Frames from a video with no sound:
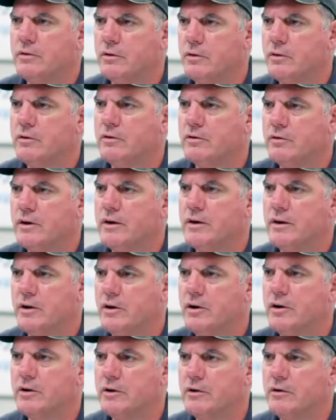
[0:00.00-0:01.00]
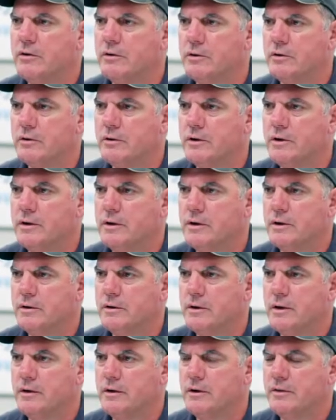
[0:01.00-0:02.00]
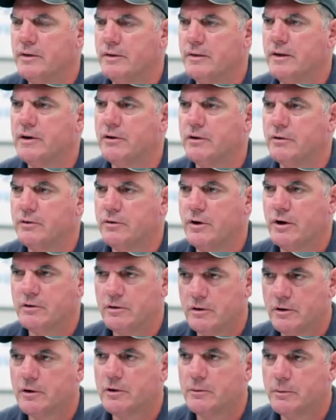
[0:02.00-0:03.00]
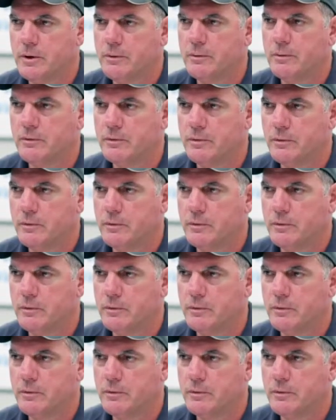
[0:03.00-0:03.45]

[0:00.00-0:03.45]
good Australian icon, and I think that attracts a lot of people for